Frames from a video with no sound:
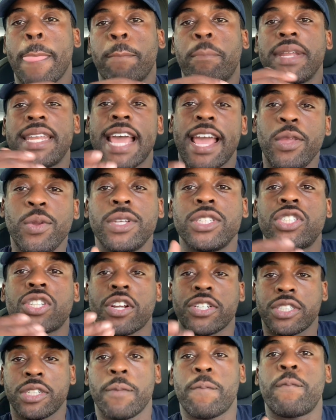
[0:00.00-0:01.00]
But now you can
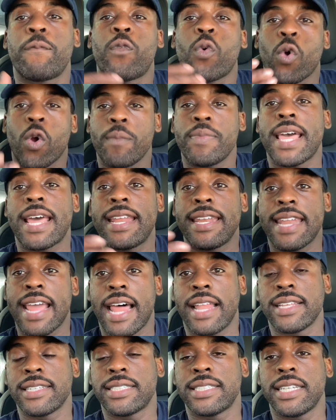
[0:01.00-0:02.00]
start to form that
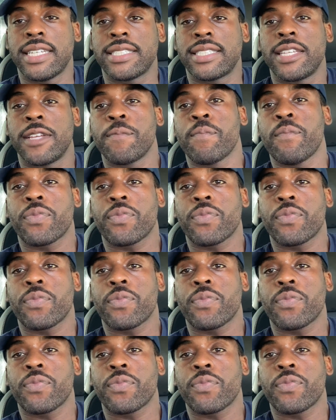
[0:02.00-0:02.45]
analysis